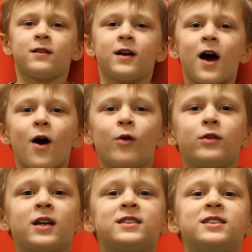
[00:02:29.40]
Go
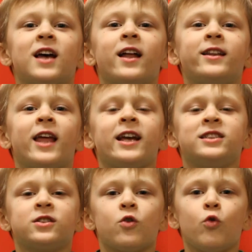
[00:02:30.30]
to Sunday
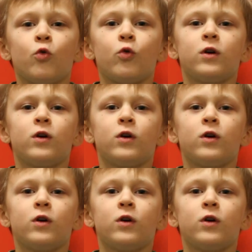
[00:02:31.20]
school.